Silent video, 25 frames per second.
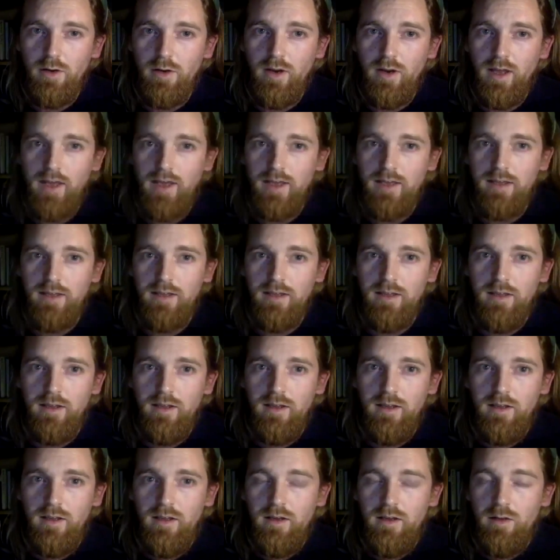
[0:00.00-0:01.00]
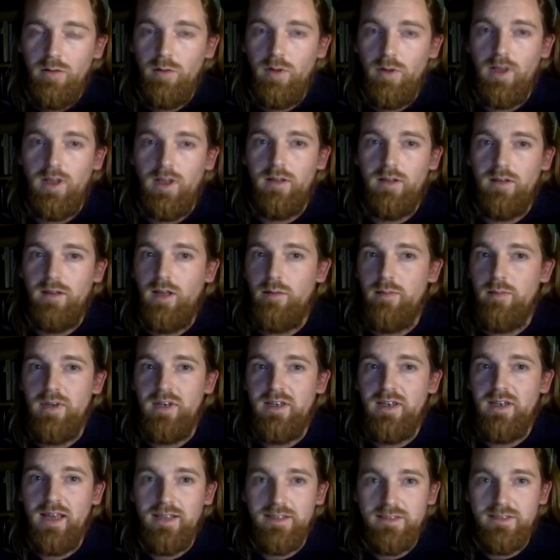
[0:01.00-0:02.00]
like, well, I mean,
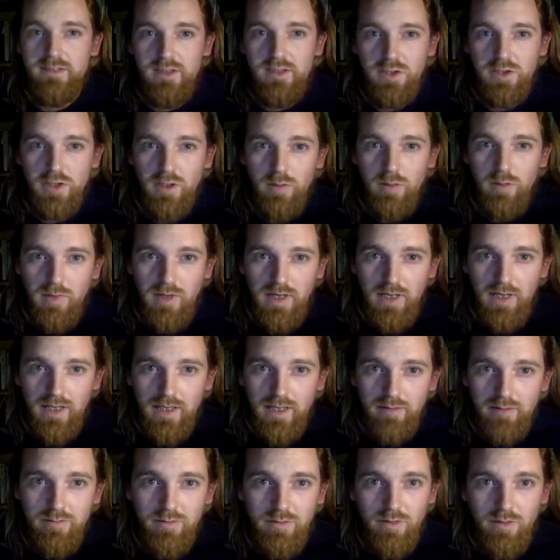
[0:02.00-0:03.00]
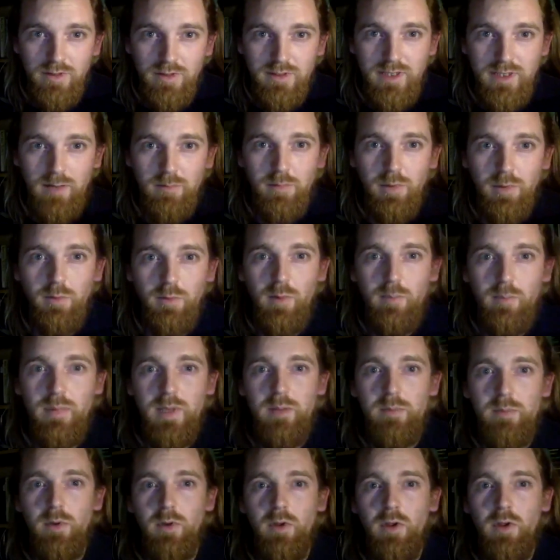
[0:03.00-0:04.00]
Nazi Germany, for example, when
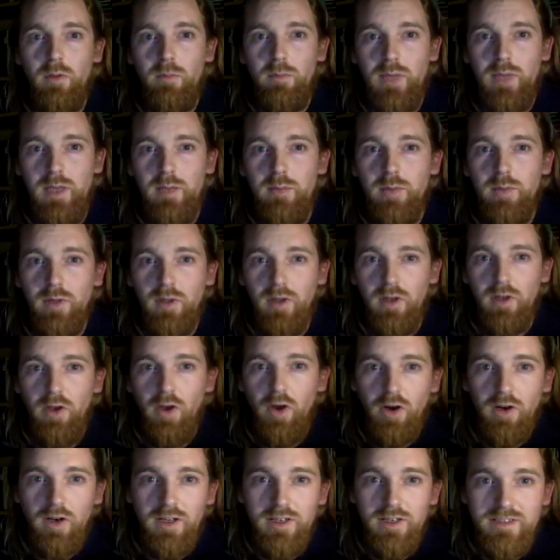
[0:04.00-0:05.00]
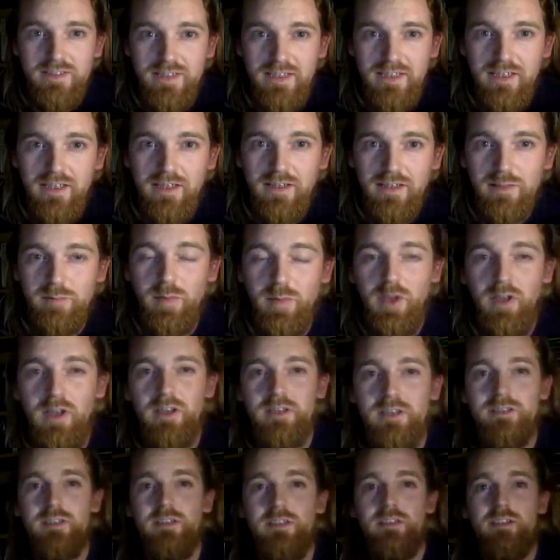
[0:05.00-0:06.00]
people people are not considered as
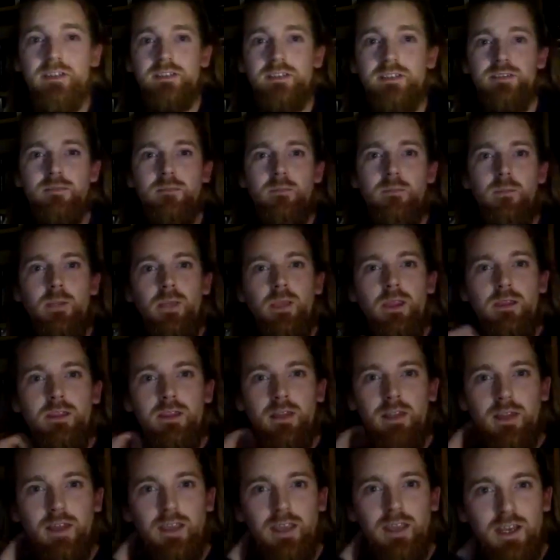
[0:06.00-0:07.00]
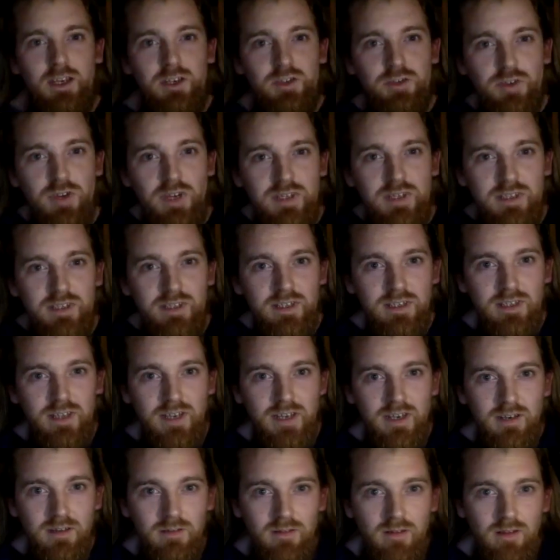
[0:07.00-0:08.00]
persons, then they get treated
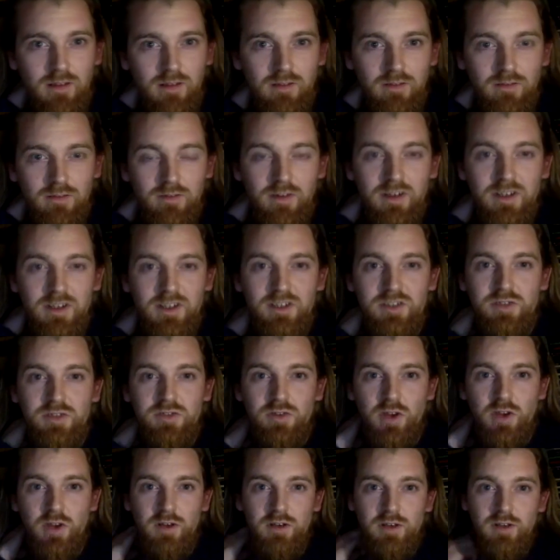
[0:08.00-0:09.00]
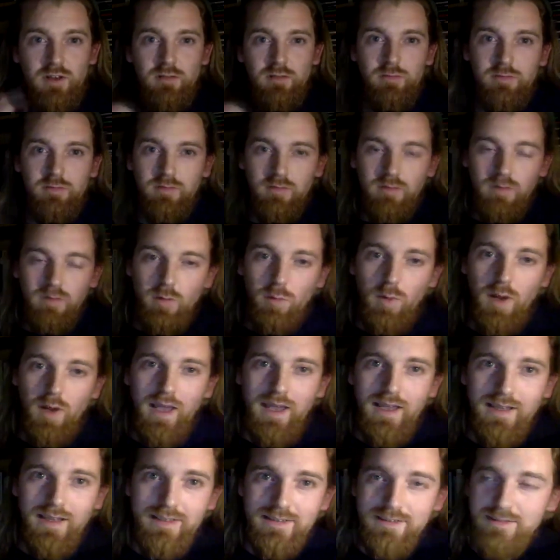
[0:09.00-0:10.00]
in very destructive
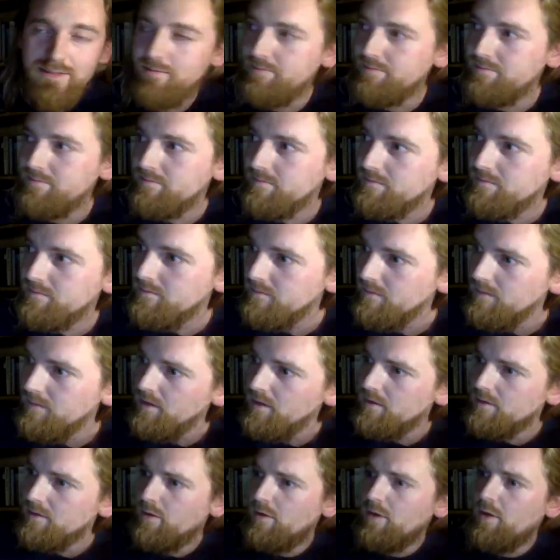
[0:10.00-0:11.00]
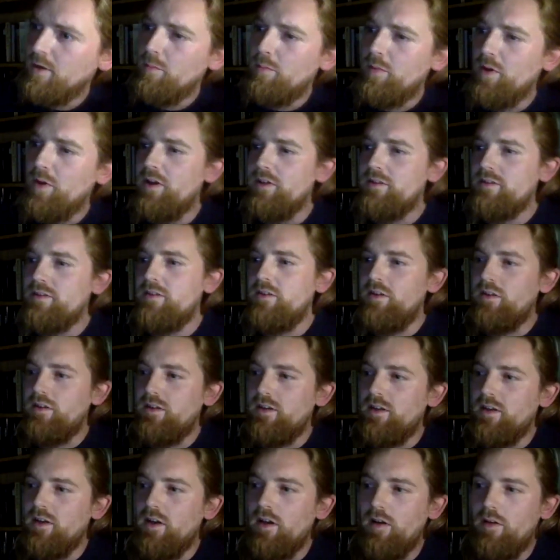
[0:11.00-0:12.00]
ways. So, you know, personhood
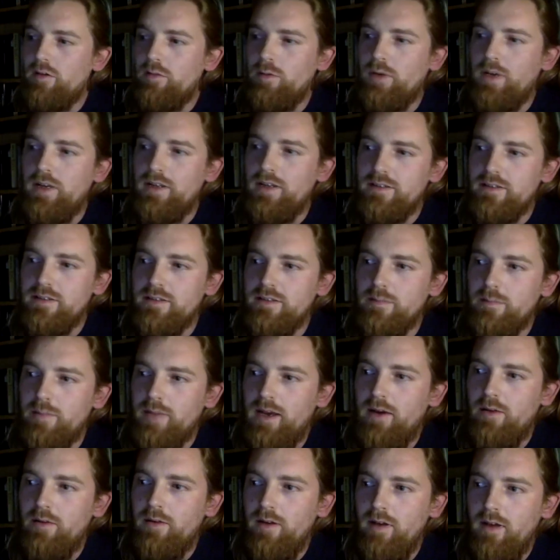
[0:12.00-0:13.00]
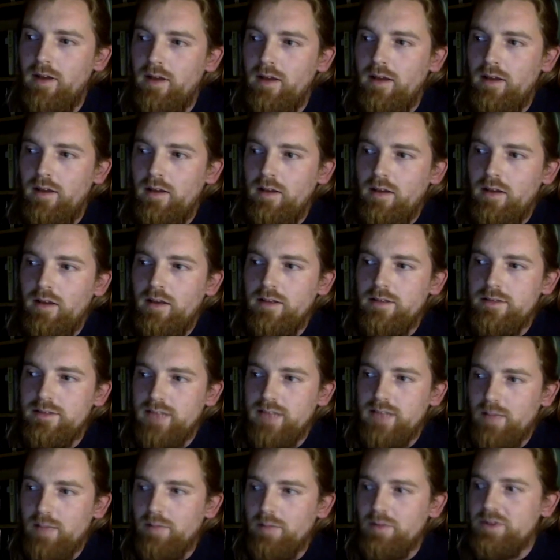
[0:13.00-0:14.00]
in a lot of ways is about
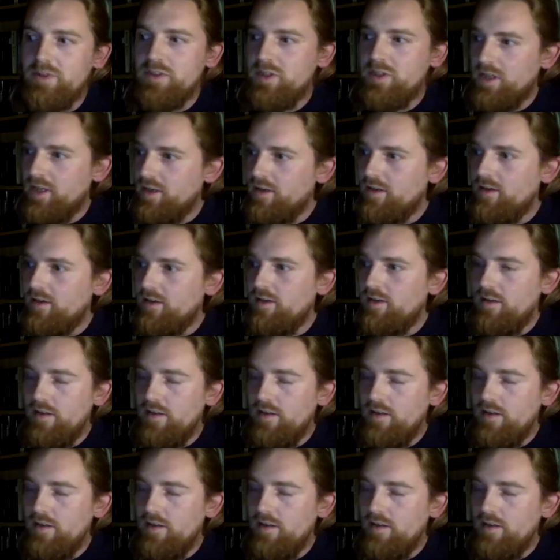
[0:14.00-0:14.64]
establishing